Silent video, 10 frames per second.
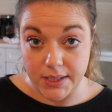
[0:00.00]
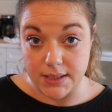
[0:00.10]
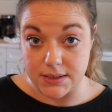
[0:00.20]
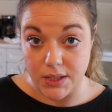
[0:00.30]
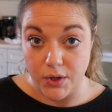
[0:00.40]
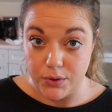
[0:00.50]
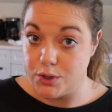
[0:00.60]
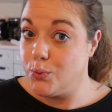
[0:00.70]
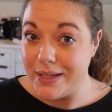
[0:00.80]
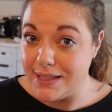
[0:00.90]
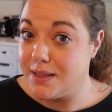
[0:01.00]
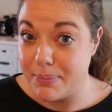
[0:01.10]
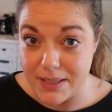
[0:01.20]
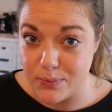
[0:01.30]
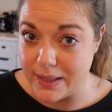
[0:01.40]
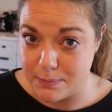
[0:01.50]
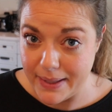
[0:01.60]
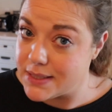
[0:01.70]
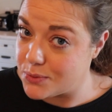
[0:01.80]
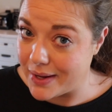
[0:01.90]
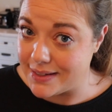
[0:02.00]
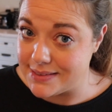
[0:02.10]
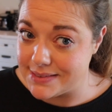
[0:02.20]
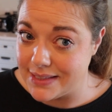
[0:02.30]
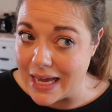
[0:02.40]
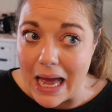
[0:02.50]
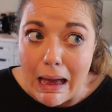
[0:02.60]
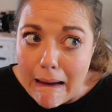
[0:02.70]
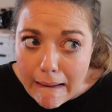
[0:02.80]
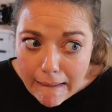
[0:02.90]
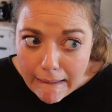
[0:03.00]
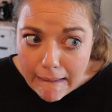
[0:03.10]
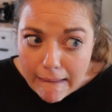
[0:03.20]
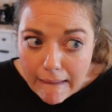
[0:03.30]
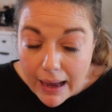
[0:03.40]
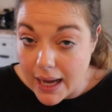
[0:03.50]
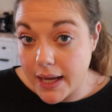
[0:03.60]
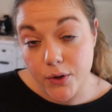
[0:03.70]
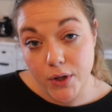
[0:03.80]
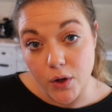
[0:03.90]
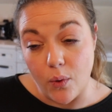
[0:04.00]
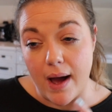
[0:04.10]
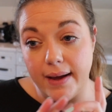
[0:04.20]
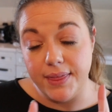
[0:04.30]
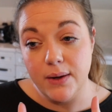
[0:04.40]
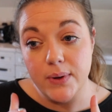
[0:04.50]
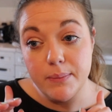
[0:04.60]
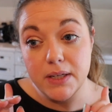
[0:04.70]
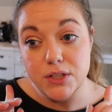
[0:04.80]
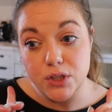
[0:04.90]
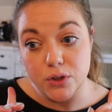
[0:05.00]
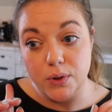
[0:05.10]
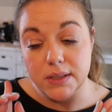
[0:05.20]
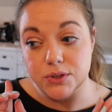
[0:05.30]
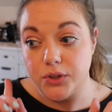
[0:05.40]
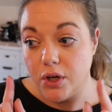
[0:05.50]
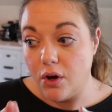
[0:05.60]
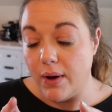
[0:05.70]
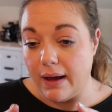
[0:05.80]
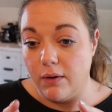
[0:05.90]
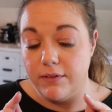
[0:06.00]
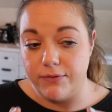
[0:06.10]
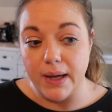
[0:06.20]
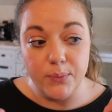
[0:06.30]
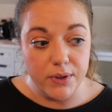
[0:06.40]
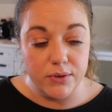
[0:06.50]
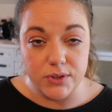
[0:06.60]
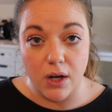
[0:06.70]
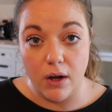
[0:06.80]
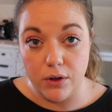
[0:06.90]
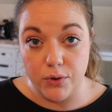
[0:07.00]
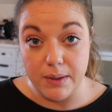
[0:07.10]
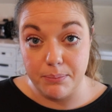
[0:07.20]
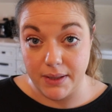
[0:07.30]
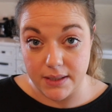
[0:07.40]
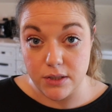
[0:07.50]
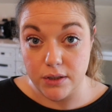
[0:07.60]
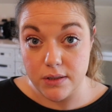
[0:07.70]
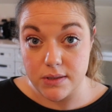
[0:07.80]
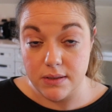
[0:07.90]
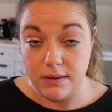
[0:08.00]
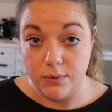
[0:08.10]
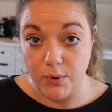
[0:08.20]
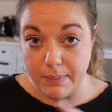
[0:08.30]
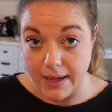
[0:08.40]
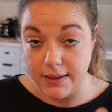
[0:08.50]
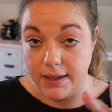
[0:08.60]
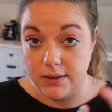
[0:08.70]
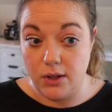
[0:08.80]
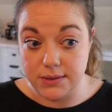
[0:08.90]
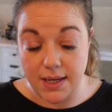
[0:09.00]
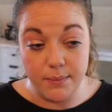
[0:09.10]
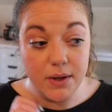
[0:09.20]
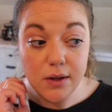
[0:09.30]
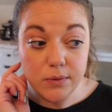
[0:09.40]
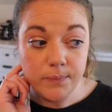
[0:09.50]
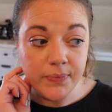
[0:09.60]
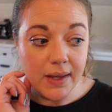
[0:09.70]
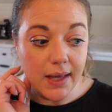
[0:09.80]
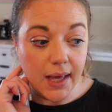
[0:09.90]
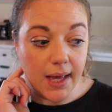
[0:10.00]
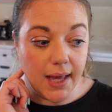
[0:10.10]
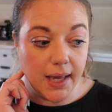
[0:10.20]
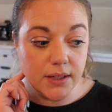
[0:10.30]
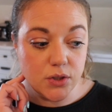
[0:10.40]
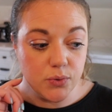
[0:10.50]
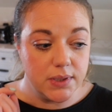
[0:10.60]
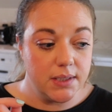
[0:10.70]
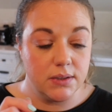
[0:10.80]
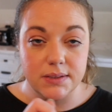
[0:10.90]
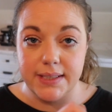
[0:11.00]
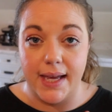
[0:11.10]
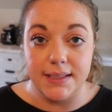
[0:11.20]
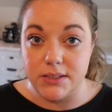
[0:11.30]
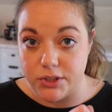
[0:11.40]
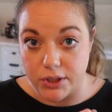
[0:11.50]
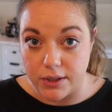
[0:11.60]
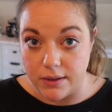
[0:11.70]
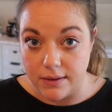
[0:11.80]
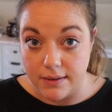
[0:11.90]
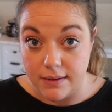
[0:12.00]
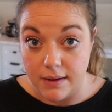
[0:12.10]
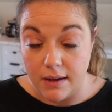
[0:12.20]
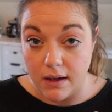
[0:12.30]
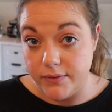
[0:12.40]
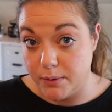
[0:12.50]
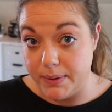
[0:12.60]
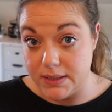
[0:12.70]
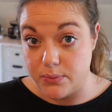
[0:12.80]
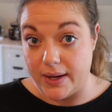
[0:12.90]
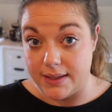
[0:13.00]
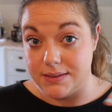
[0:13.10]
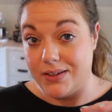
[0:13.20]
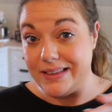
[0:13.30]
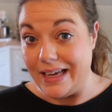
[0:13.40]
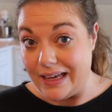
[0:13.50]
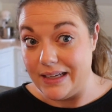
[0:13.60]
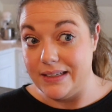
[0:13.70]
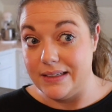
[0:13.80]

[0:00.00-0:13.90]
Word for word: is, do we need the beeswax paste wax? I don't know. I think what I'm gonna do is go out and find one of those concrete planters we made like a long time ago and do a little tester of the beeswax on that